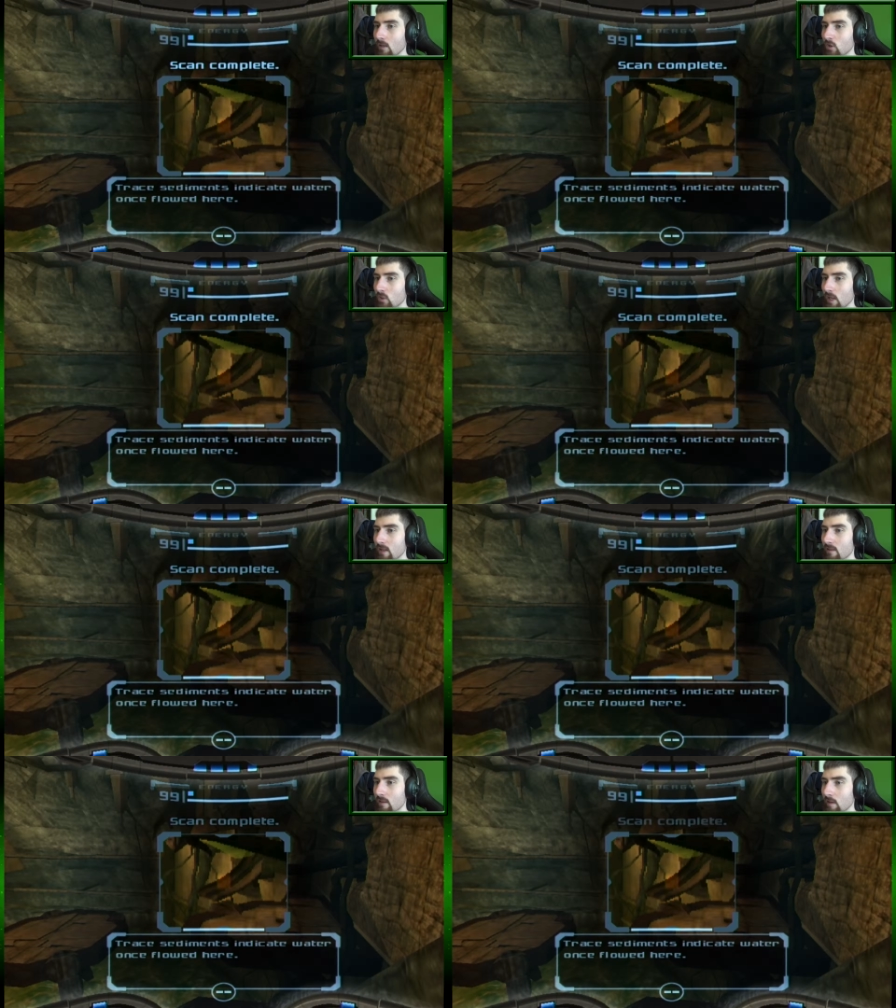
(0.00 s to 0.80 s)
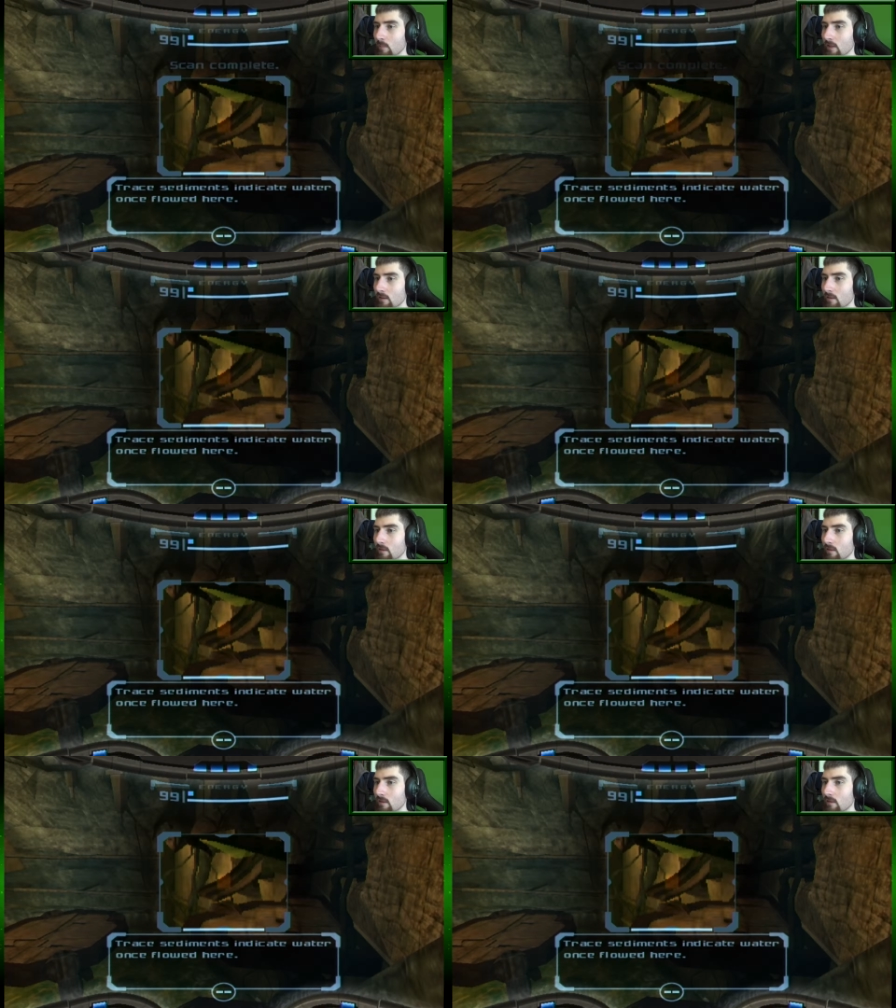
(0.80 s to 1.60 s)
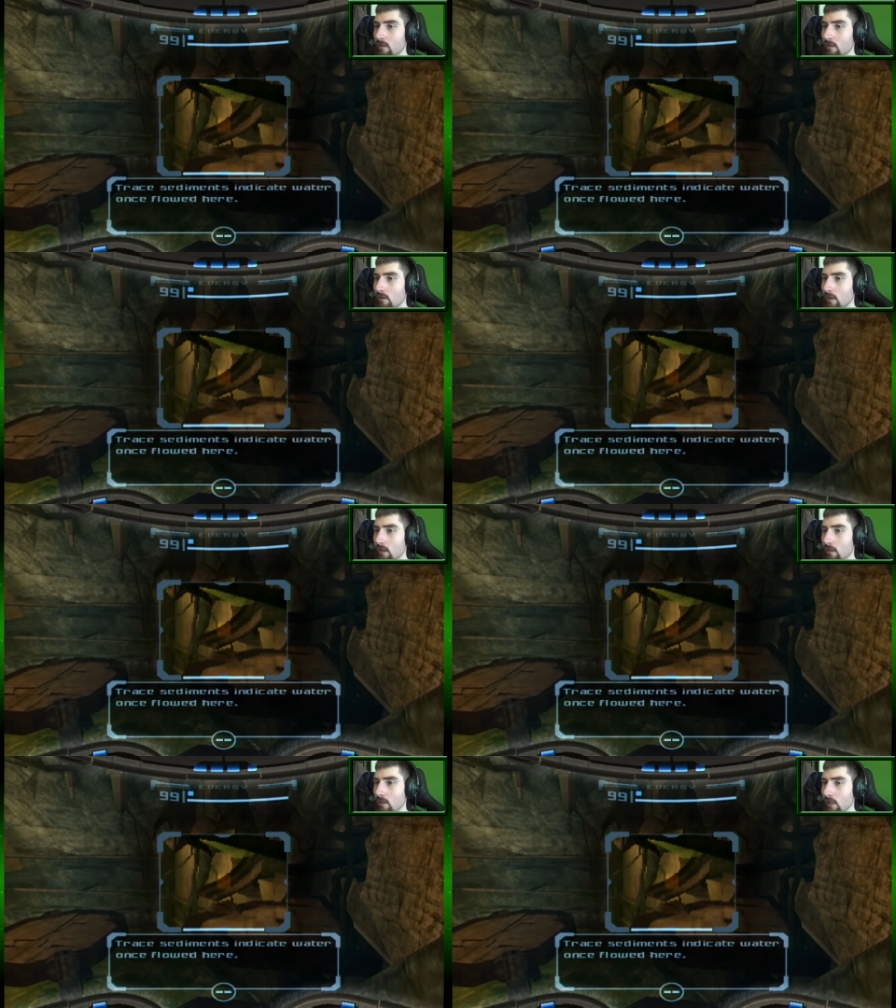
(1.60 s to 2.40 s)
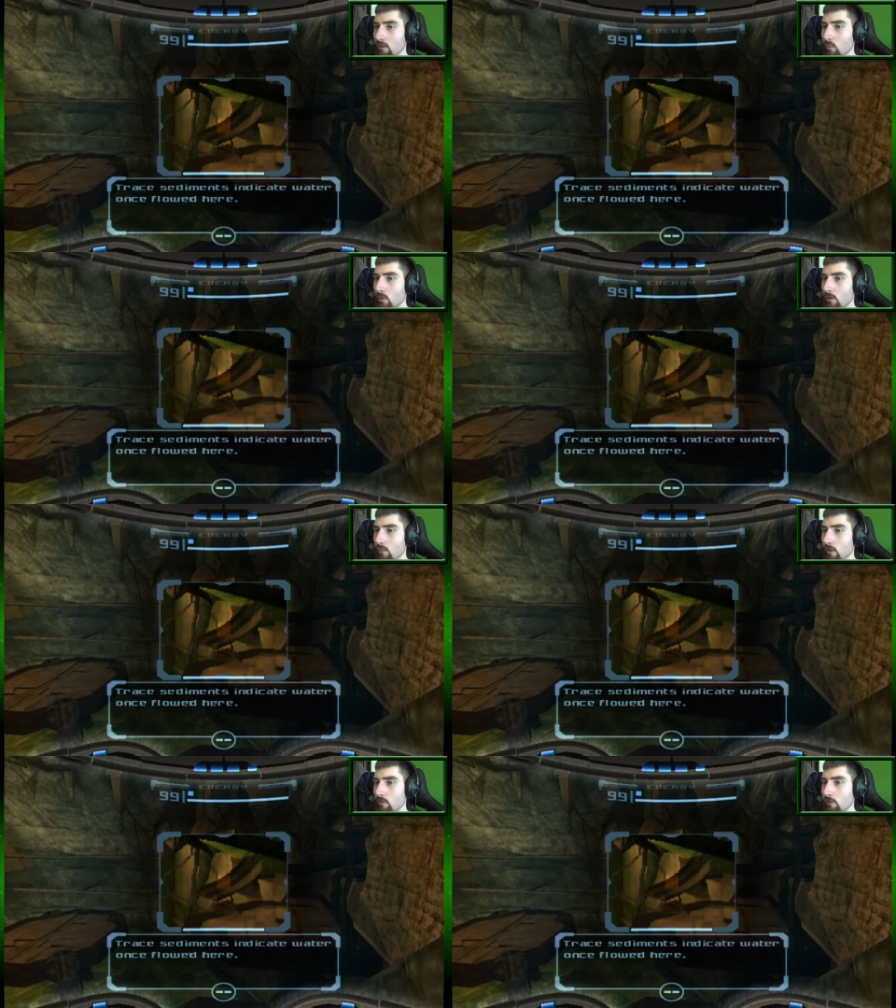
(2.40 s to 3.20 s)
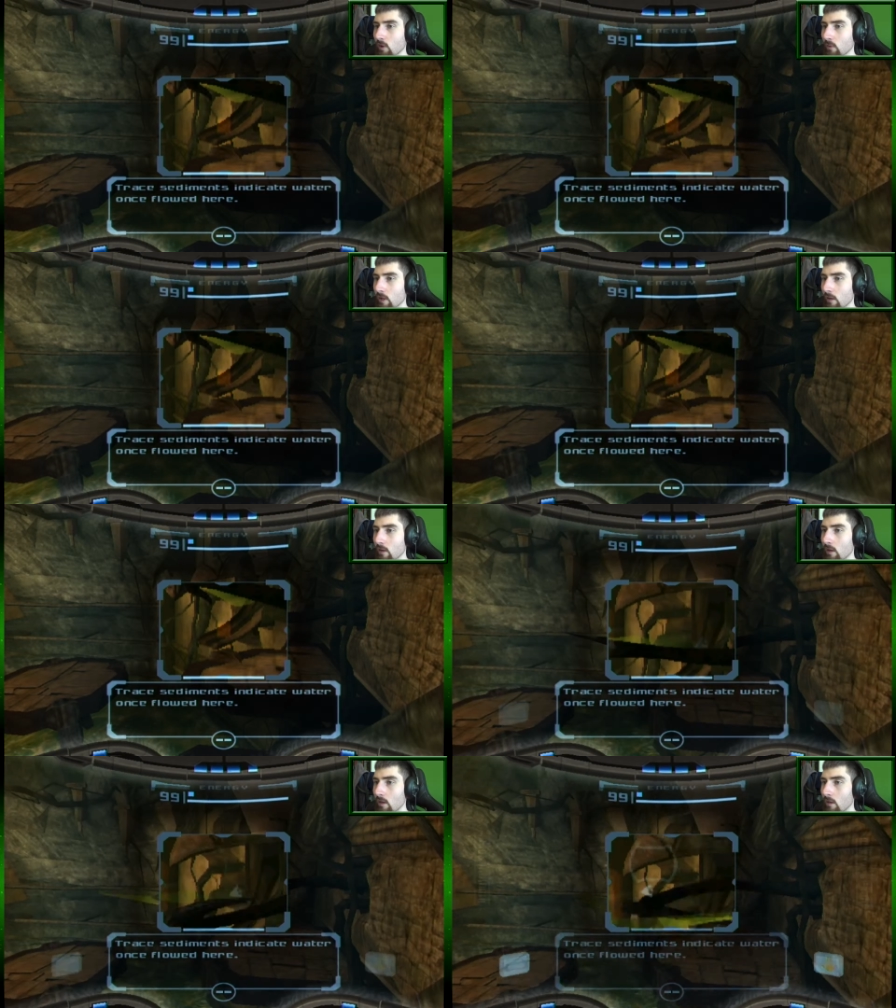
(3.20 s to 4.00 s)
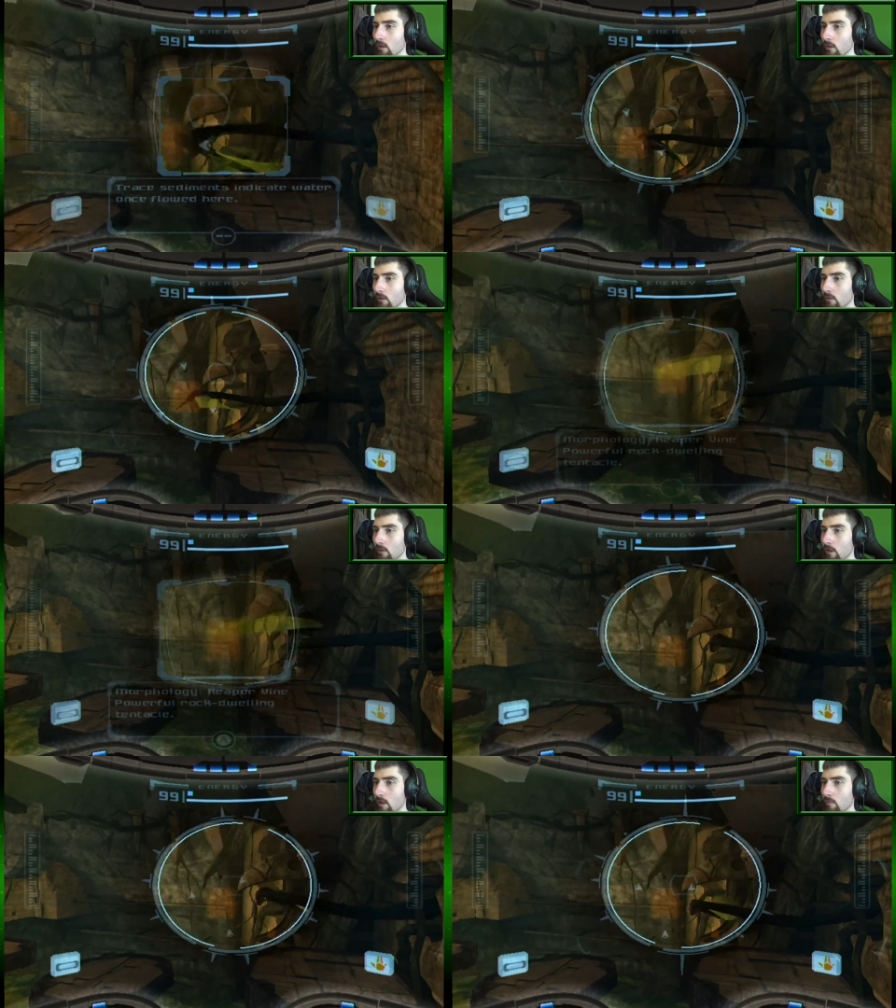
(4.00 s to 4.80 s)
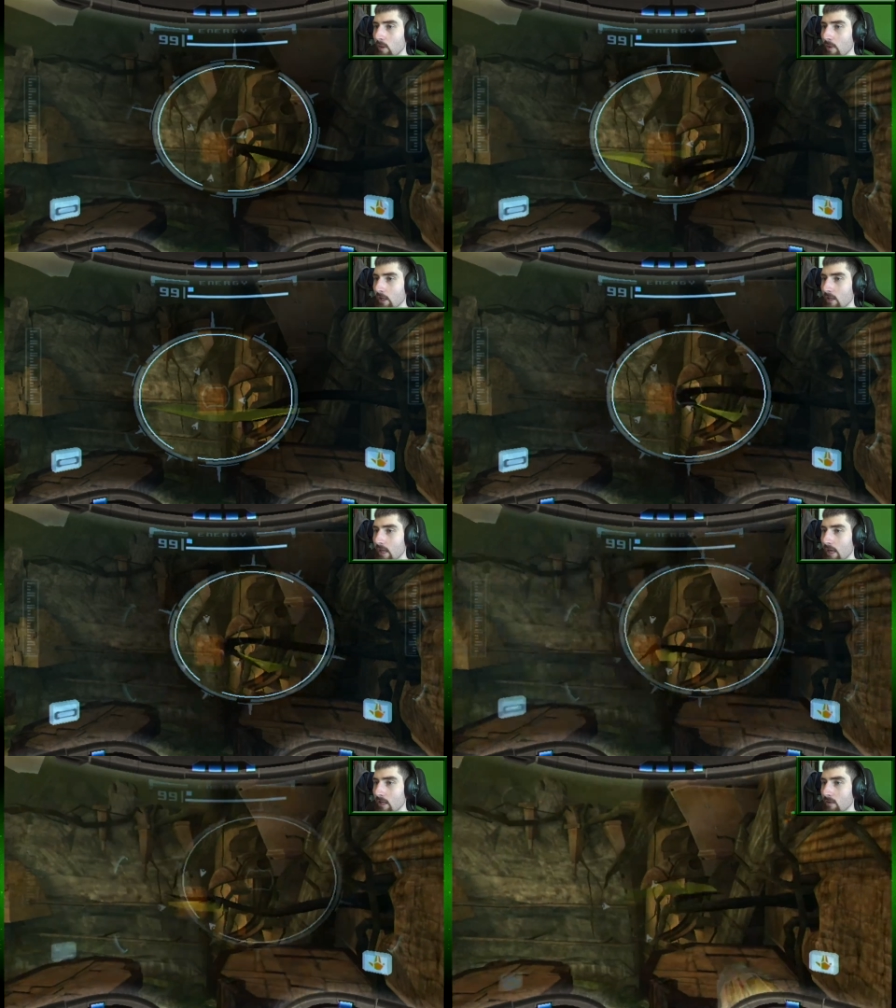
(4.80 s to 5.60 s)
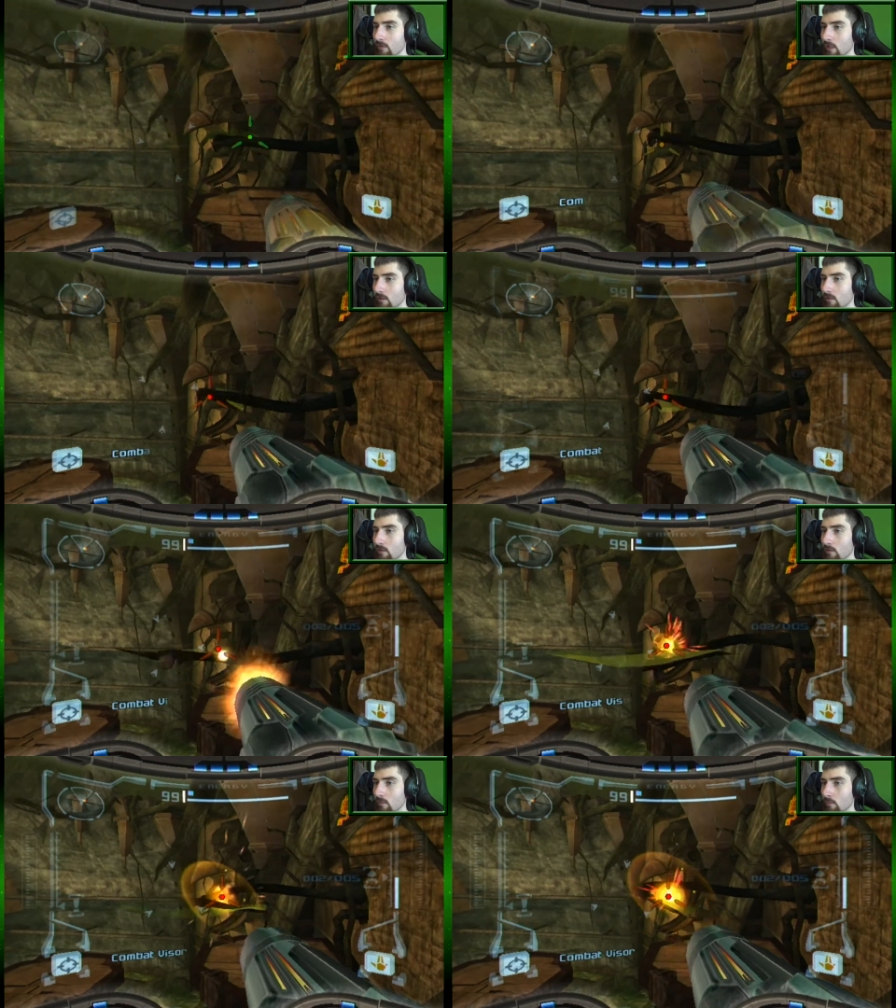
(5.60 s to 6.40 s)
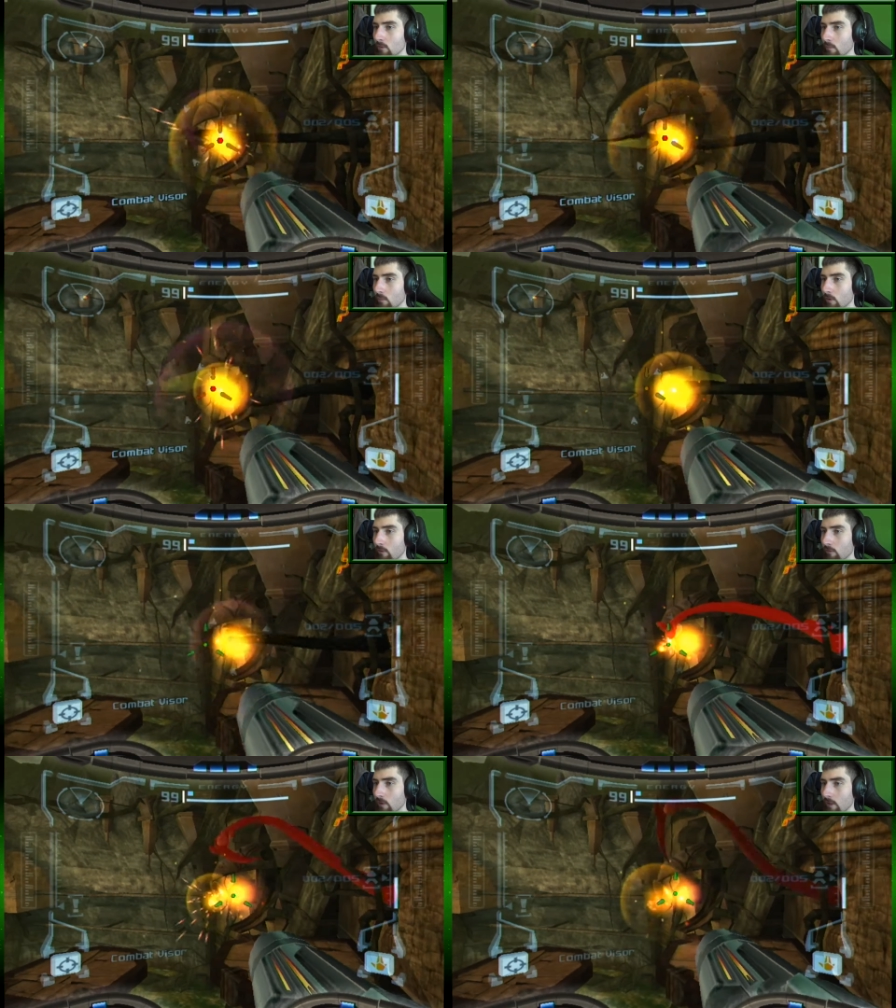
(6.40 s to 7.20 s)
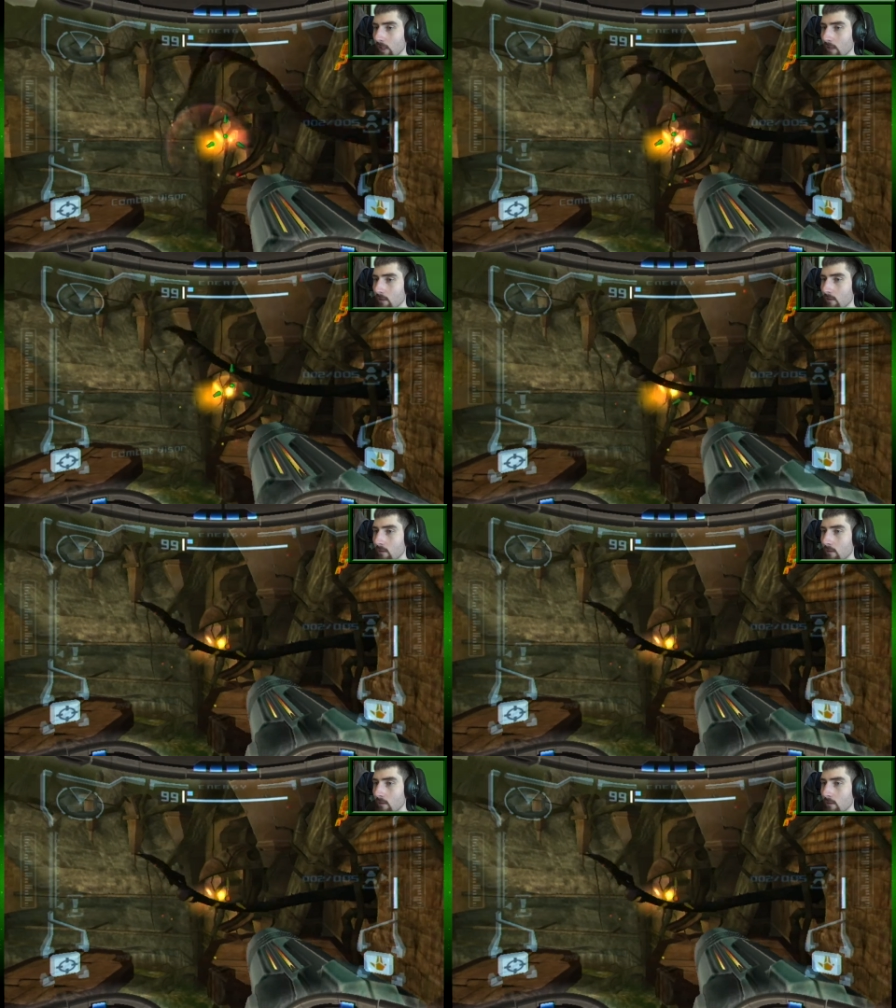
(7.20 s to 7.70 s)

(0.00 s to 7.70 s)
Trace sediments indicate water once flowed here. Oh, maybe I can activate some water flow again.